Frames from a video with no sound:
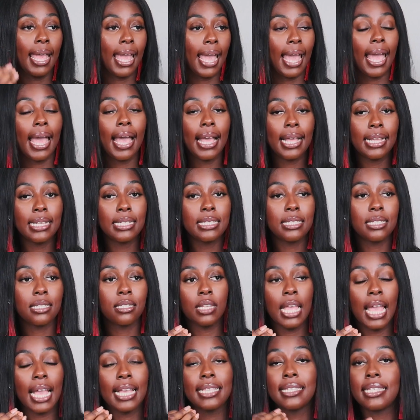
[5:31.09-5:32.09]

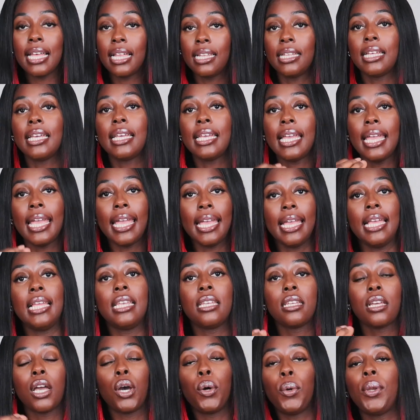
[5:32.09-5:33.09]
and excelling
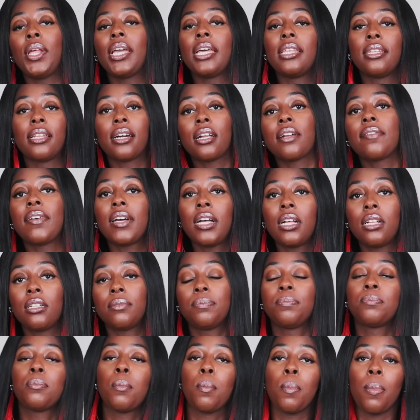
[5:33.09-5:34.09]
in coding in
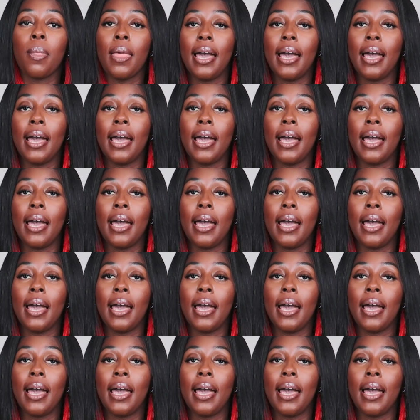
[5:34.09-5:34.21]
Laravel